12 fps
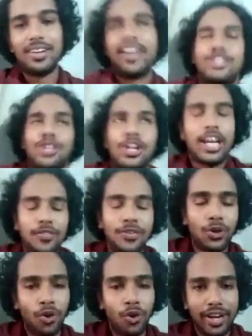Actually, I have
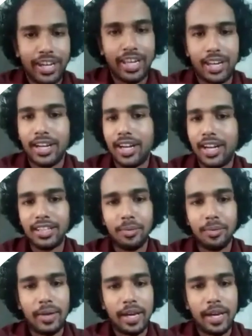no idea regarding the
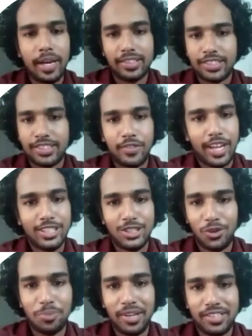banking sector when I
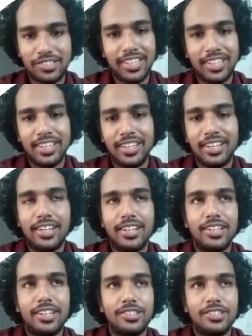joined Big C.
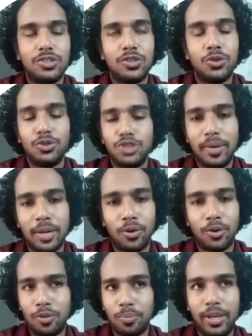So, Ruchi Madam
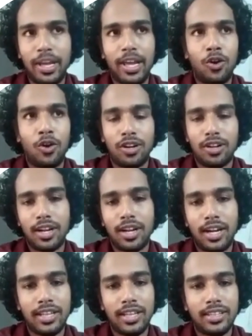taught me a lot
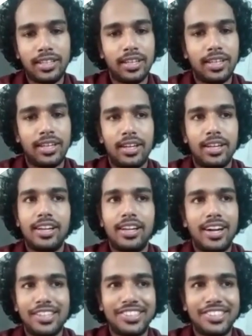regarding the
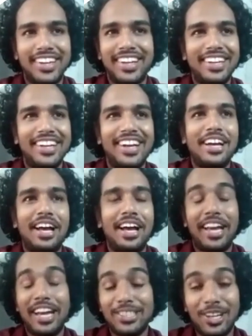CASA.
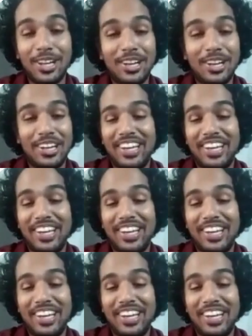Actually,